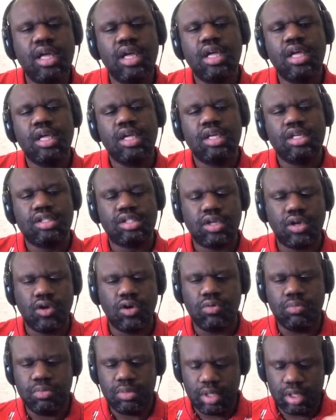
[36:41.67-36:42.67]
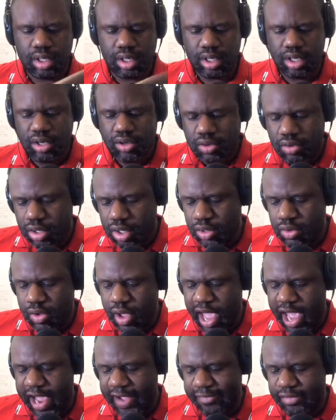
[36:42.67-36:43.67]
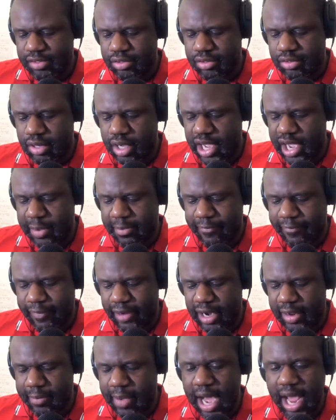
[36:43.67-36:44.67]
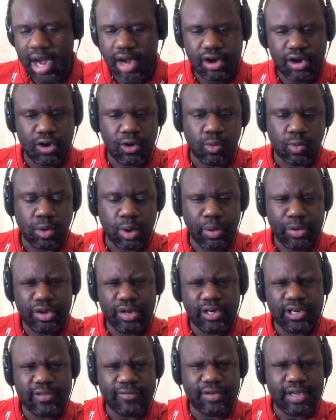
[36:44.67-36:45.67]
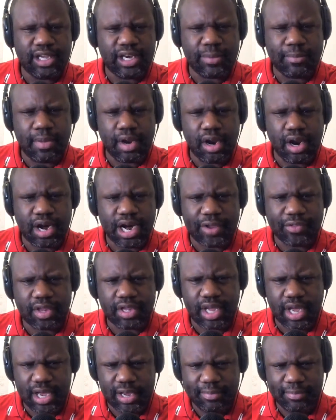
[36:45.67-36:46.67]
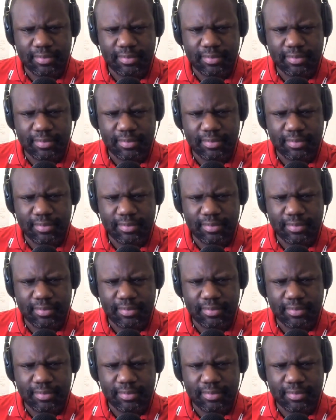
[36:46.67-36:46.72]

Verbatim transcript: Right. So you you have to come from I don't know where were you living in America at the time?